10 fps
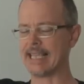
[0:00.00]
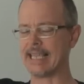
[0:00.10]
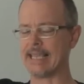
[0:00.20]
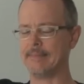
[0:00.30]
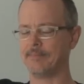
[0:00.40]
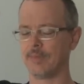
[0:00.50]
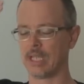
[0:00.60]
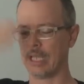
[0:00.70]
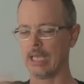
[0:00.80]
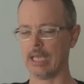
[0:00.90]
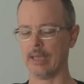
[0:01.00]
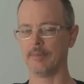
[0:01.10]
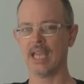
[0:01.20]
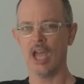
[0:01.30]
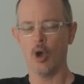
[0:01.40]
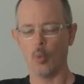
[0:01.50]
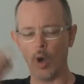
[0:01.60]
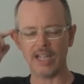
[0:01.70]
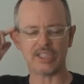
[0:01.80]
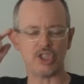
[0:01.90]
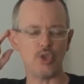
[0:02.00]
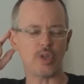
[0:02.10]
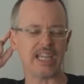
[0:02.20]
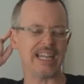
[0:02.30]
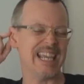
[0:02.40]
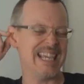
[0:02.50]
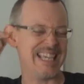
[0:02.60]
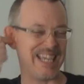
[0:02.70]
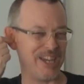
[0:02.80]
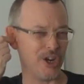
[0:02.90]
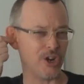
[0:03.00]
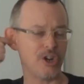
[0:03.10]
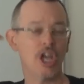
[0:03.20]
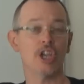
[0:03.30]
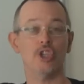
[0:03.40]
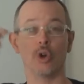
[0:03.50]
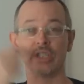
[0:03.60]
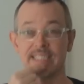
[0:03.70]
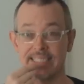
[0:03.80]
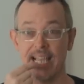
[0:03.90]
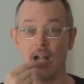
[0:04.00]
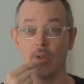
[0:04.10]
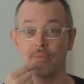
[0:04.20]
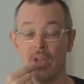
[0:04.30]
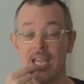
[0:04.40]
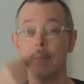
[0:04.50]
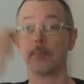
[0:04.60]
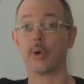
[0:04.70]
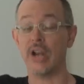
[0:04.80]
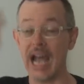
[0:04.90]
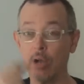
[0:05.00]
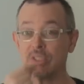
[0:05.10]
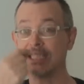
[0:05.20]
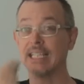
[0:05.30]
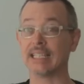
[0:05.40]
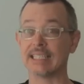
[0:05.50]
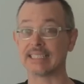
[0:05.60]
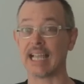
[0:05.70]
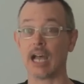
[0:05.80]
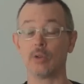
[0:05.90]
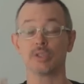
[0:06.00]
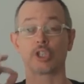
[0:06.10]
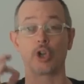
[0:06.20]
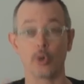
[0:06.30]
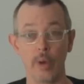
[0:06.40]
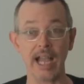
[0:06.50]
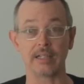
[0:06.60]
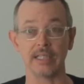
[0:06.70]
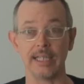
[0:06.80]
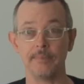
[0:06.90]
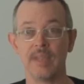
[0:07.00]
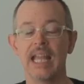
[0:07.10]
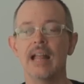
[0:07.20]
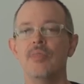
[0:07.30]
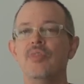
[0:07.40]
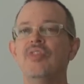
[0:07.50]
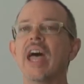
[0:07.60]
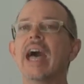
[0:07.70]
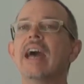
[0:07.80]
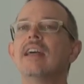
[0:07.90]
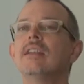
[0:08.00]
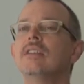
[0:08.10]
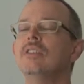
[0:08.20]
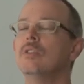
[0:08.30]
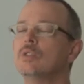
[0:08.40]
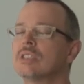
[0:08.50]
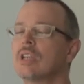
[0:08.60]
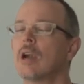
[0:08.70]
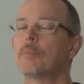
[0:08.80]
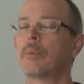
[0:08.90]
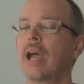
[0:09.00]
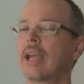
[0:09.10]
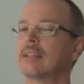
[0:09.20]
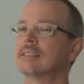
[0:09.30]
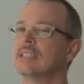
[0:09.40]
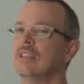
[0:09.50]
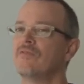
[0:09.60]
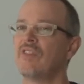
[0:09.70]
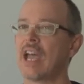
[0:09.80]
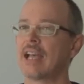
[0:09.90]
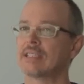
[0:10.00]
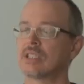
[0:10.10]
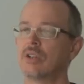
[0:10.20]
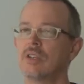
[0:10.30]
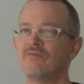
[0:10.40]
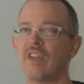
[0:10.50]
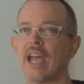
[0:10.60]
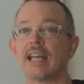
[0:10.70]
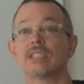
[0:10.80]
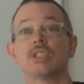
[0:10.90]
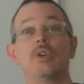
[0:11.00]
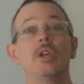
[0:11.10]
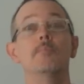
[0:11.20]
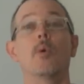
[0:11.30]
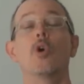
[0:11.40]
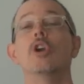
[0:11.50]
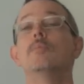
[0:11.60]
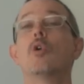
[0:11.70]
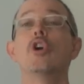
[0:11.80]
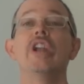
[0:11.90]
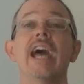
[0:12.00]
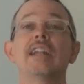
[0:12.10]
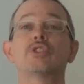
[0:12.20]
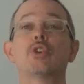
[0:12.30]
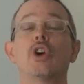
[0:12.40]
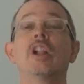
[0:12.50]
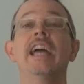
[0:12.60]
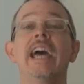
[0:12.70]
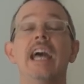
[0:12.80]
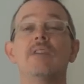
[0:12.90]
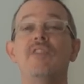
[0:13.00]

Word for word: e, it. Once you can hear yourself pronouncing the sounds correctly, then you start practicing faster and faster and more and more natural. And